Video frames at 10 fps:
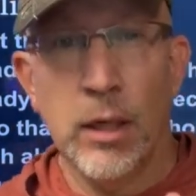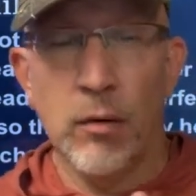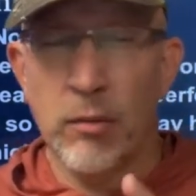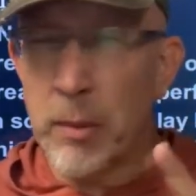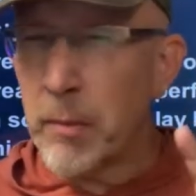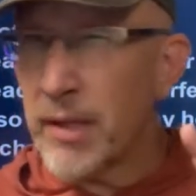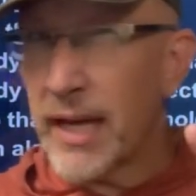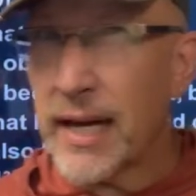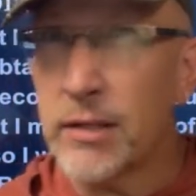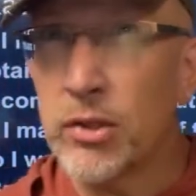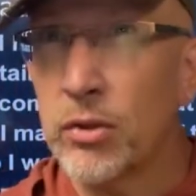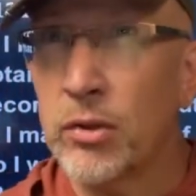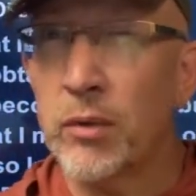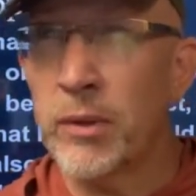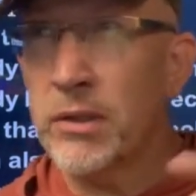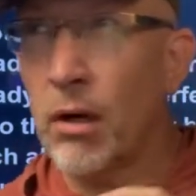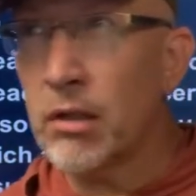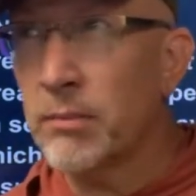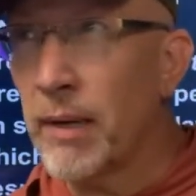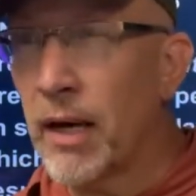remember the attitude that we
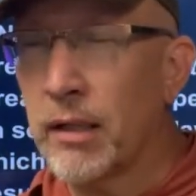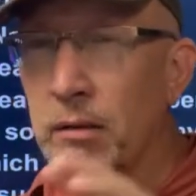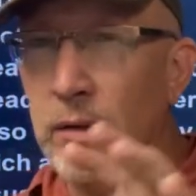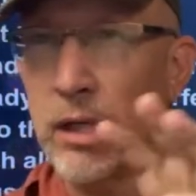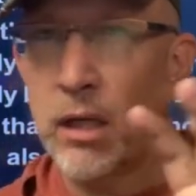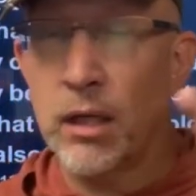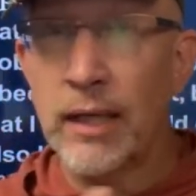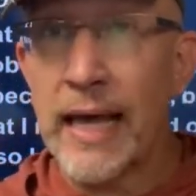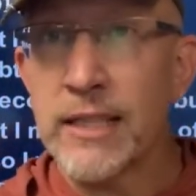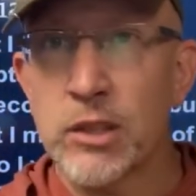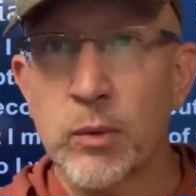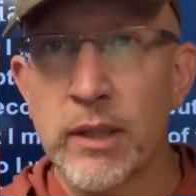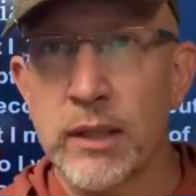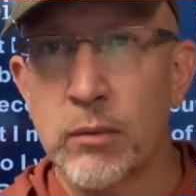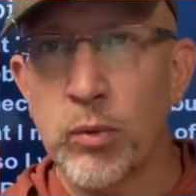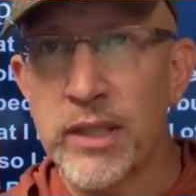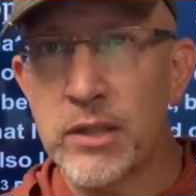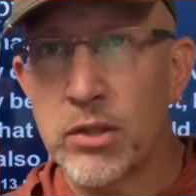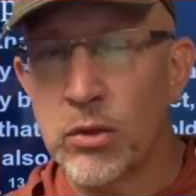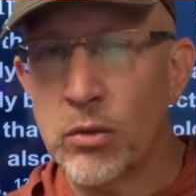talked about in uh, last week, week
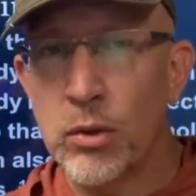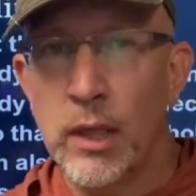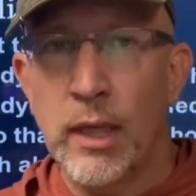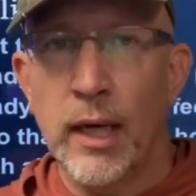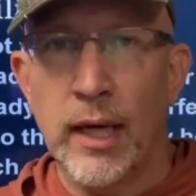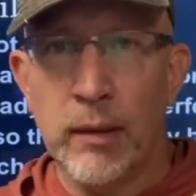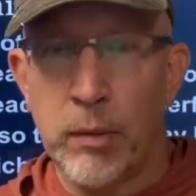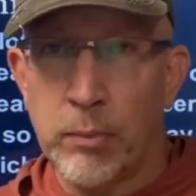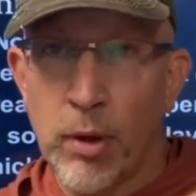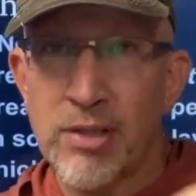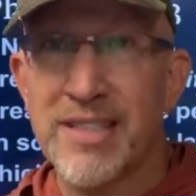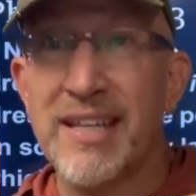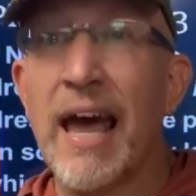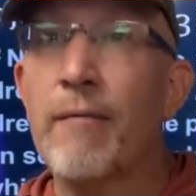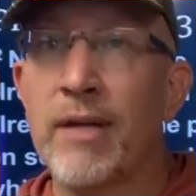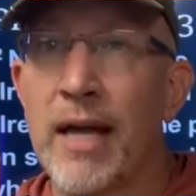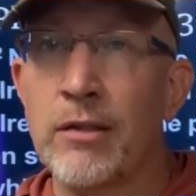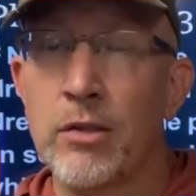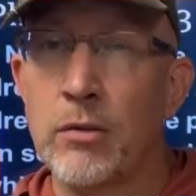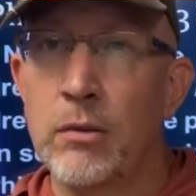two, and when Paul says, have an attitude,